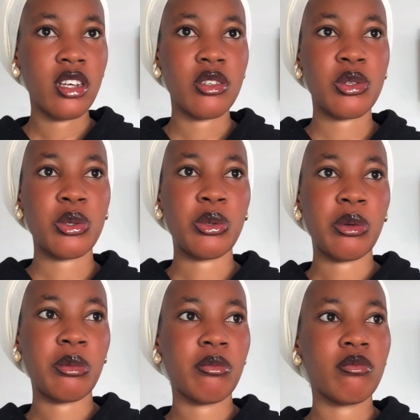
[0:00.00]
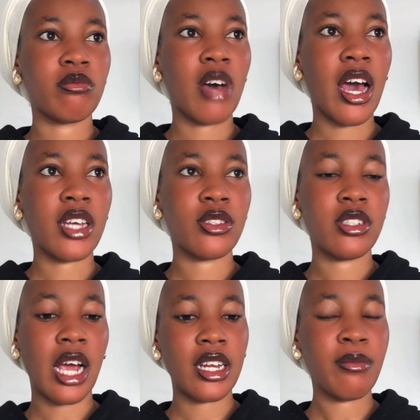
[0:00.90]
so I,
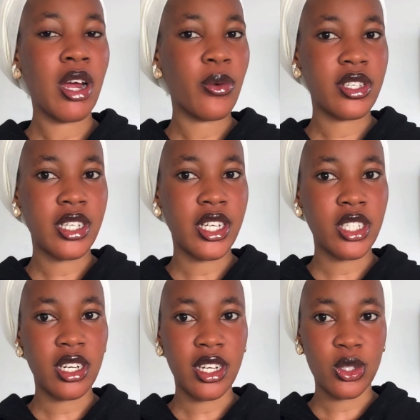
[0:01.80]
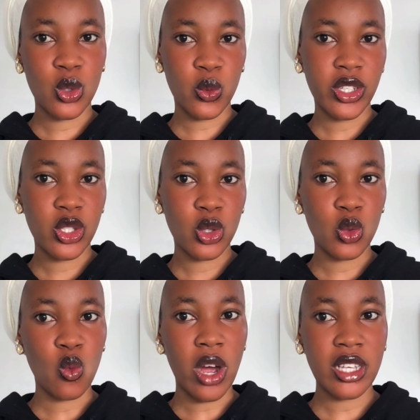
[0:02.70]
I did my research and then switched to
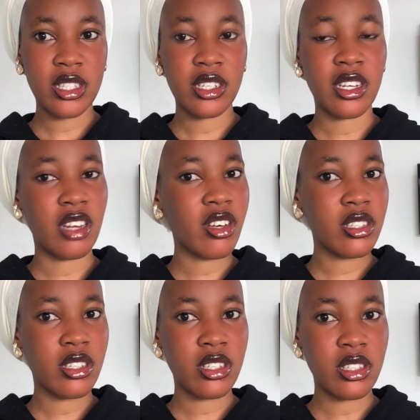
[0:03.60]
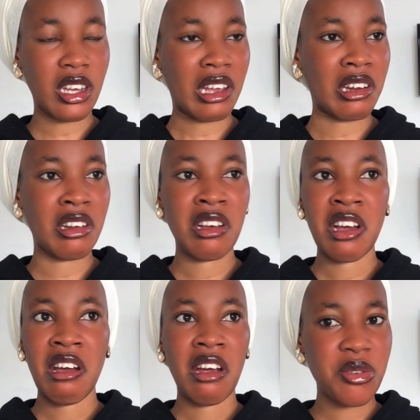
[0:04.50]
waxing and ever since then
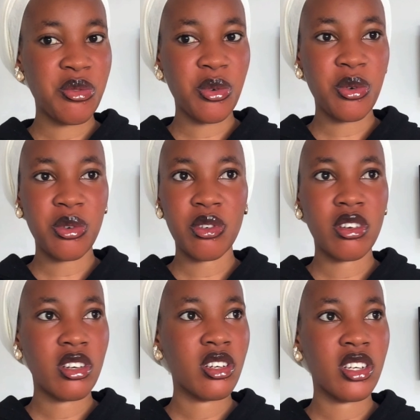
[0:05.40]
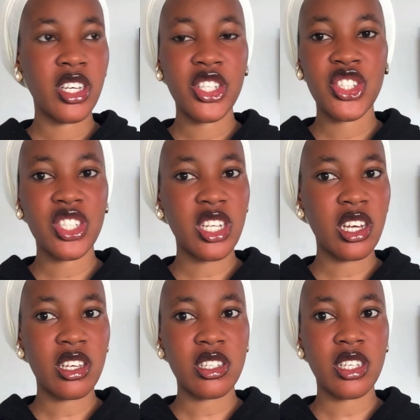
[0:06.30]
ingrown
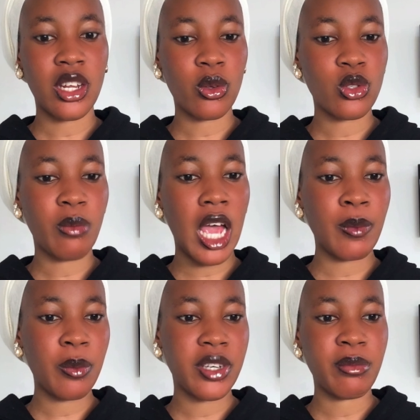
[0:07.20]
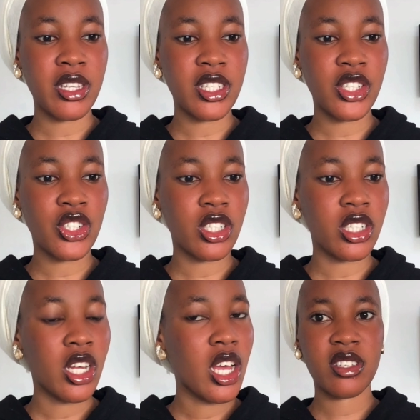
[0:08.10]
itchiness and also my hyperpigmentation
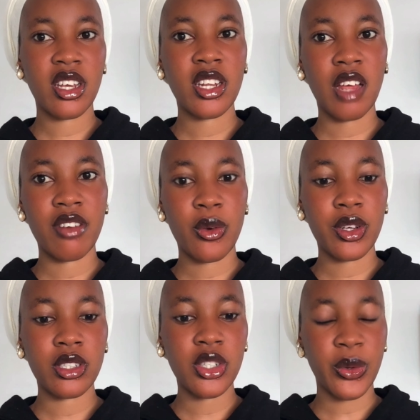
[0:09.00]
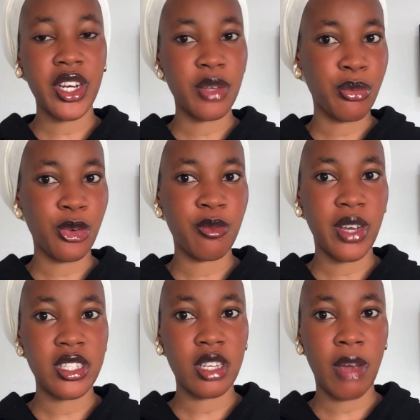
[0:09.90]
seen a very great
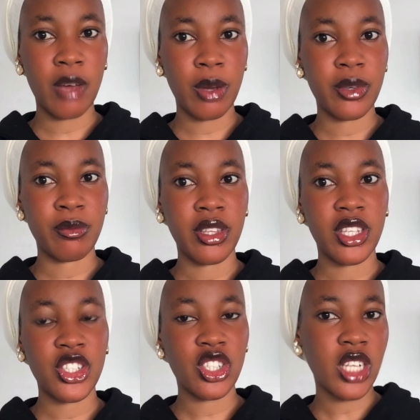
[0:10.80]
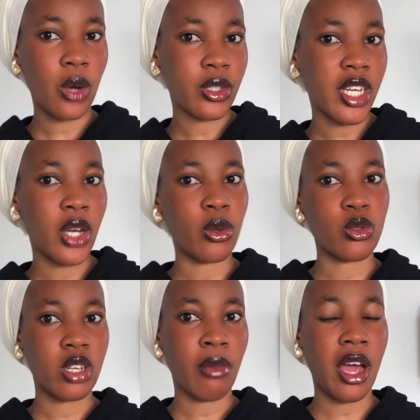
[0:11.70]
improvement in my hyperpigmentation down there and
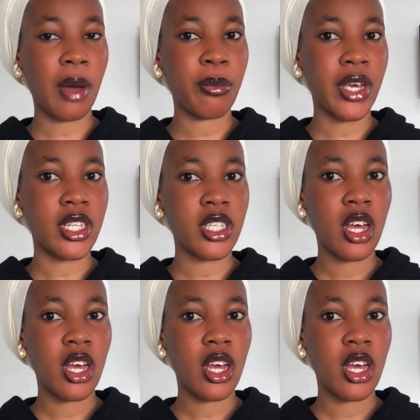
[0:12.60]
also in my armpit